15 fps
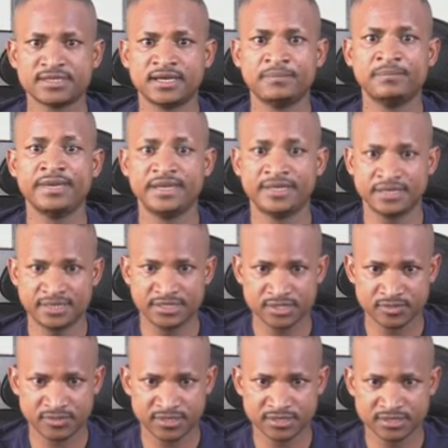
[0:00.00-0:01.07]
a Merry
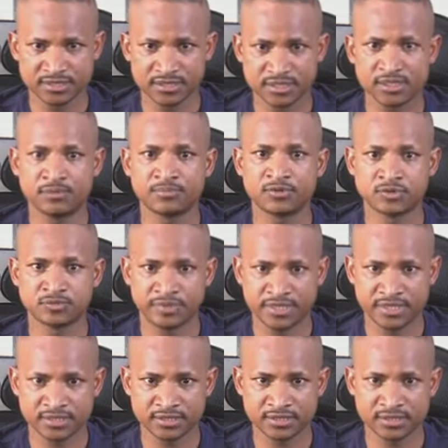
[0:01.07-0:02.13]
Christmas and a
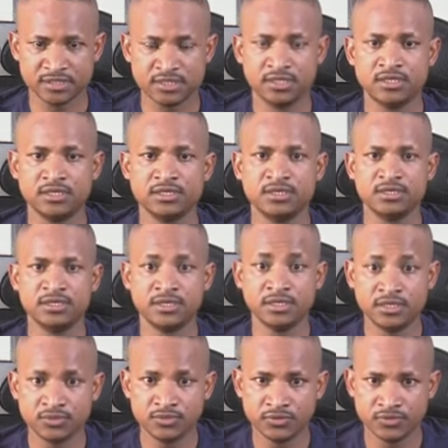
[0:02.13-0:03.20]
prosperous
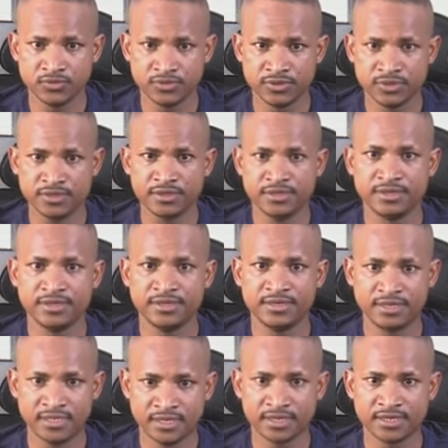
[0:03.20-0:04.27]
new
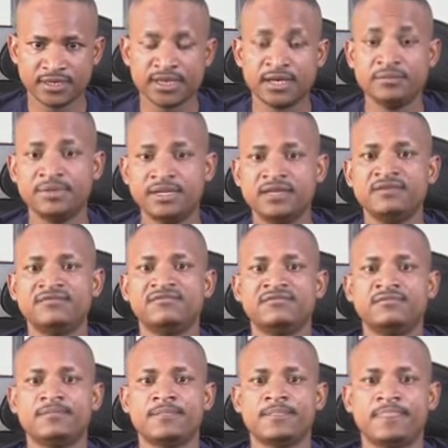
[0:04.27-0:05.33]
year. I believe
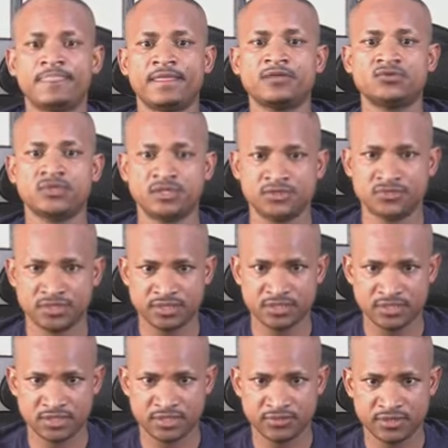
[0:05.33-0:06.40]
that
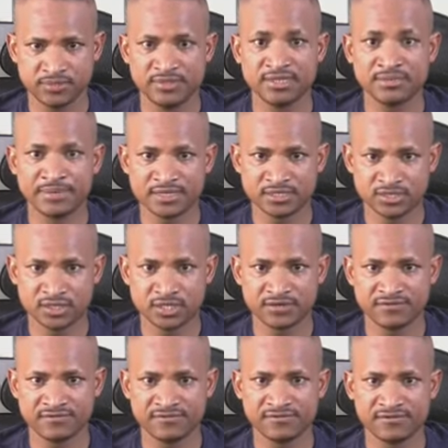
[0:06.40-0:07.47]
2023 will be the best year
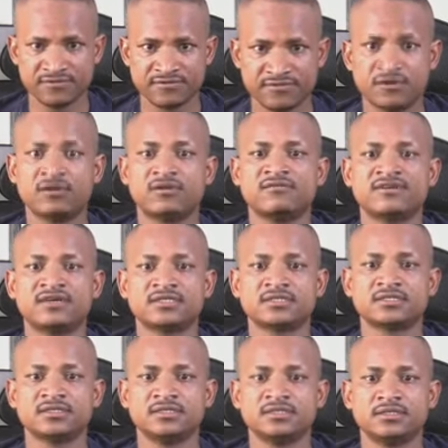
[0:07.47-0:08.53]
for all of
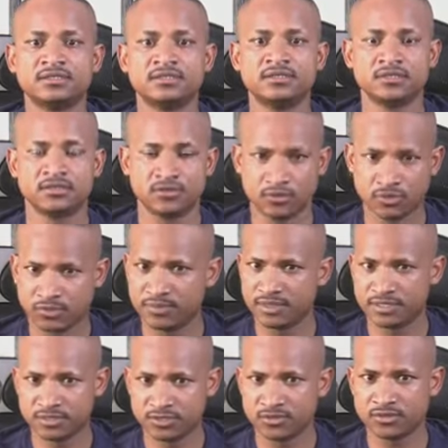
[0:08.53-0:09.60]
us. God
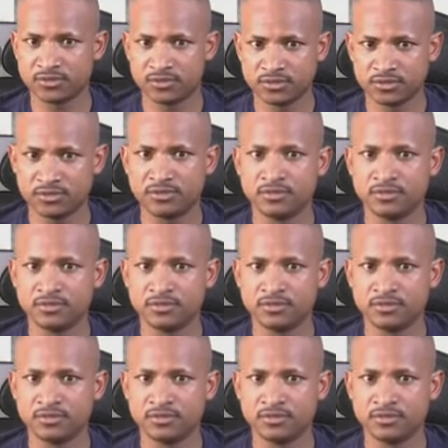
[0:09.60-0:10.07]
bless you all.